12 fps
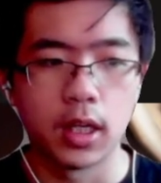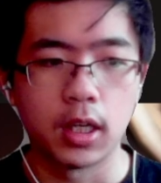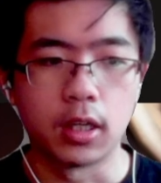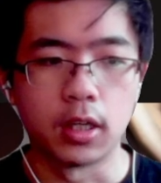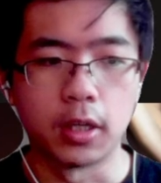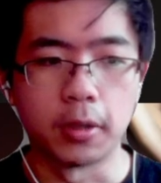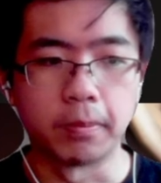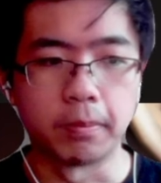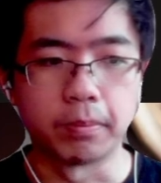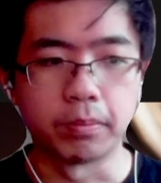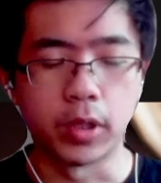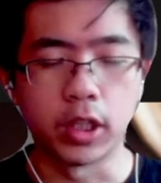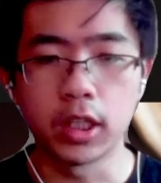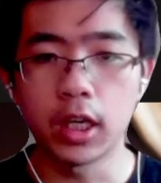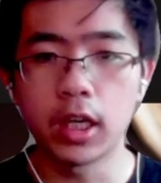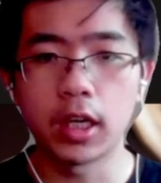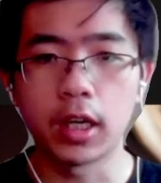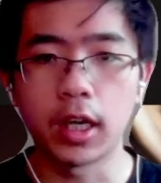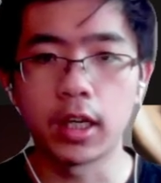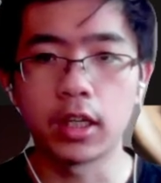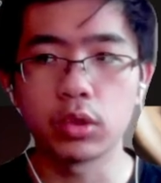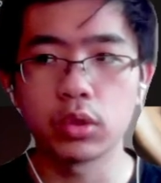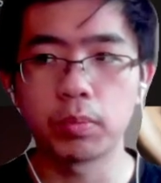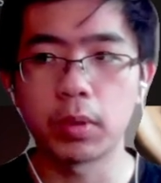But yeah, I
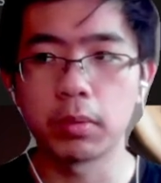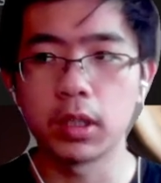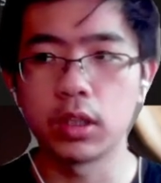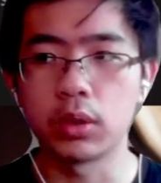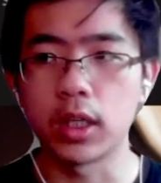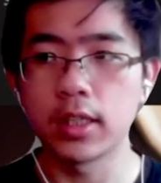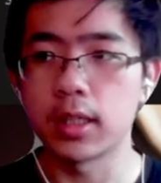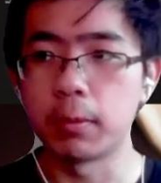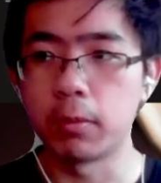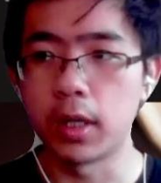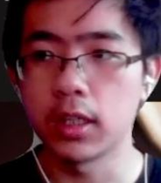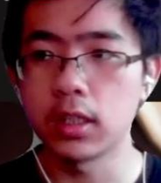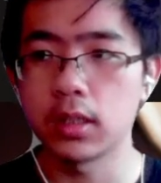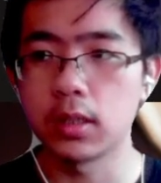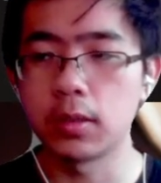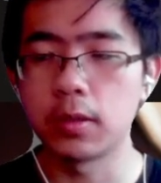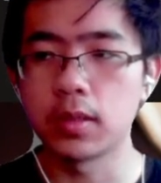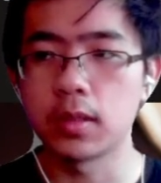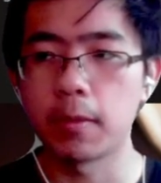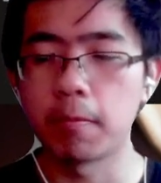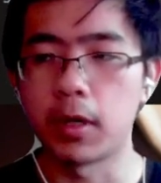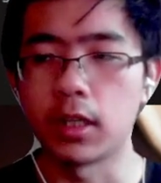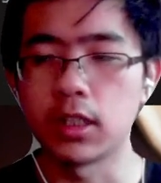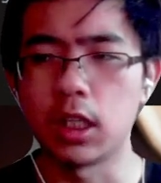also probably need to get some rest.
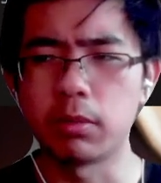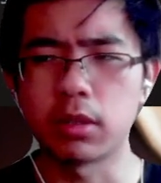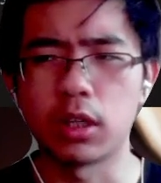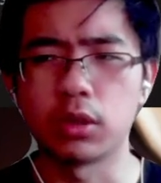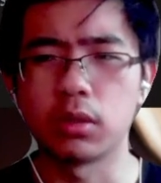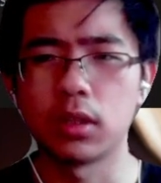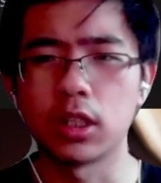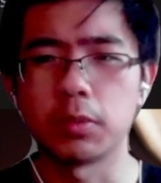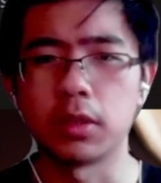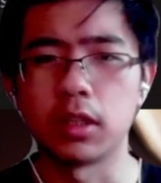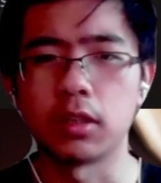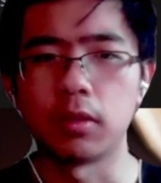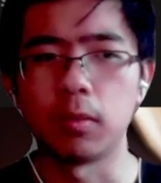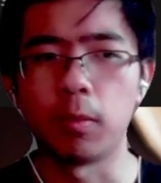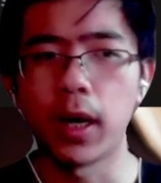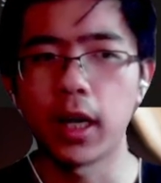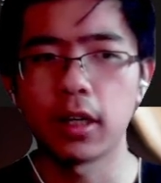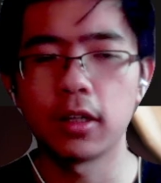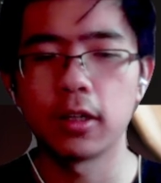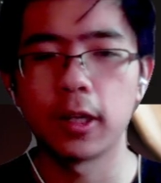My sleep schedule has been whack,